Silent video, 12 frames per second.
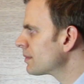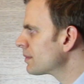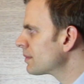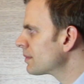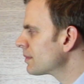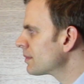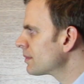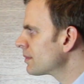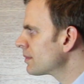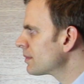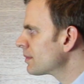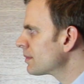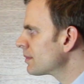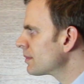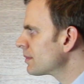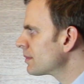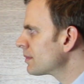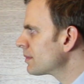
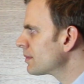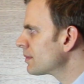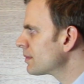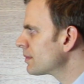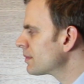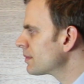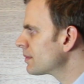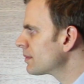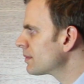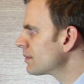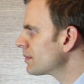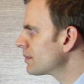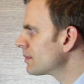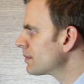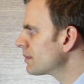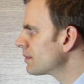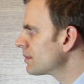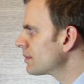
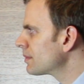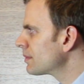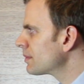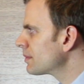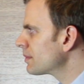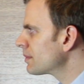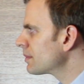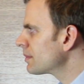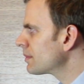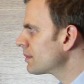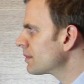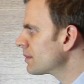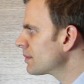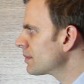This person isn't speaking.